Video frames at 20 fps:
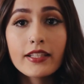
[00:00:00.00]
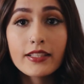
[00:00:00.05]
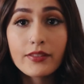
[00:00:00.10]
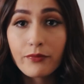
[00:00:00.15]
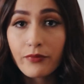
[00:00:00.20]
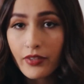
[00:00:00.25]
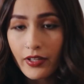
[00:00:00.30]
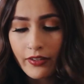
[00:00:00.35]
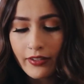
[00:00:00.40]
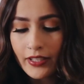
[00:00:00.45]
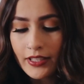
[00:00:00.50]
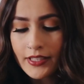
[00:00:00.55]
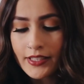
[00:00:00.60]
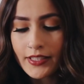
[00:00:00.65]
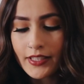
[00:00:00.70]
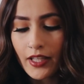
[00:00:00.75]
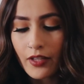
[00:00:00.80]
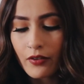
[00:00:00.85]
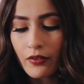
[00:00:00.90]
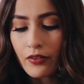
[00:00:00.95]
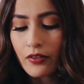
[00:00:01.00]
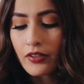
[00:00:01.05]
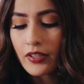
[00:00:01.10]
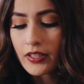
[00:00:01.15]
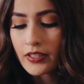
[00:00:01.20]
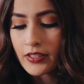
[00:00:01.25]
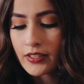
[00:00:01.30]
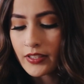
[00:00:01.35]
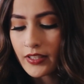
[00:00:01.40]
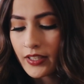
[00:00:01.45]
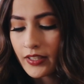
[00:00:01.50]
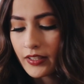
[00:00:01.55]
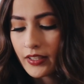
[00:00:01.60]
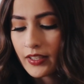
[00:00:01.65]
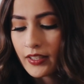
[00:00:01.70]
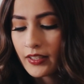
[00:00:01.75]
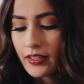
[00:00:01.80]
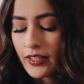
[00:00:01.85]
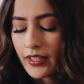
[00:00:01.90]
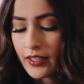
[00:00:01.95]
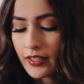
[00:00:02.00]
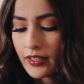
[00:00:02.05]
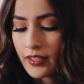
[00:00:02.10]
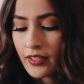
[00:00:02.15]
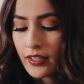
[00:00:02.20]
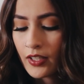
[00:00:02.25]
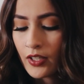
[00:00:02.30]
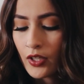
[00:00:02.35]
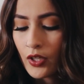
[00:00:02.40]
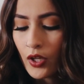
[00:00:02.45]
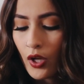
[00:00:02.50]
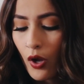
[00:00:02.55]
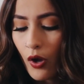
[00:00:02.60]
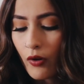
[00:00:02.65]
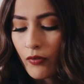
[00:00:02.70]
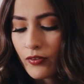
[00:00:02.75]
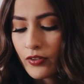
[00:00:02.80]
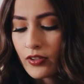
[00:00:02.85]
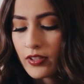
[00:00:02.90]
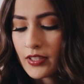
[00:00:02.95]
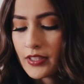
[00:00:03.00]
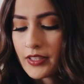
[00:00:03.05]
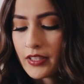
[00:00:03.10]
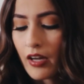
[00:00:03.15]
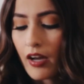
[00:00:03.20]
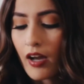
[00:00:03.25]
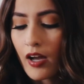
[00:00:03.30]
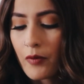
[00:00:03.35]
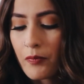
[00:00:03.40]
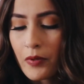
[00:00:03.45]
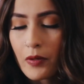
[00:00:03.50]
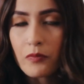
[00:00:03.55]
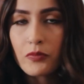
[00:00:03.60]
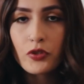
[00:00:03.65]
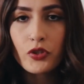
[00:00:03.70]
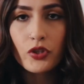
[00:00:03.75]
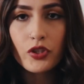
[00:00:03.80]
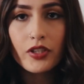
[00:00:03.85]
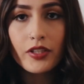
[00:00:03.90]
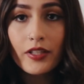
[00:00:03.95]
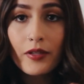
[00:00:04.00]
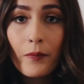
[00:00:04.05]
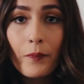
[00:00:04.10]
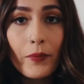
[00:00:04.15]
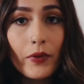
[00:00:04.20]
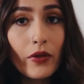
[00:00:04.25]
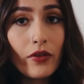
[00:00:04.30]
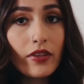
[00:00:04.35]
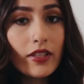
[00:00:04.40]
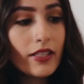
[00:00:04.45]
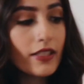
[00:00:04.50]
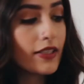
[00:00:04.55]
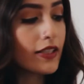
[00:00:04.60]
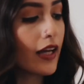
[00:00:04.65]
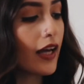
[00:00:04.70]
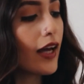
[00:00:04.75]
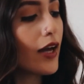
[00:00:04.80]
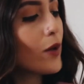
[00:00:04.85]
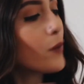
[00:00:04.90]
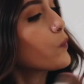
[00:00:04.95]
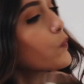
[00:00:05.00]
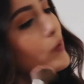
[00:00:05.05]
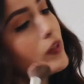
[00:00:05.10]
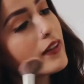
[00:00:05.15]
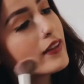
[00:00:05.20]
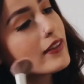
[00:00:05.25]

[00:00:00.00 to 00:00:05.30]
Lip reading: it's very subtle, it's nothing like over the top. I'm sure you can build this up.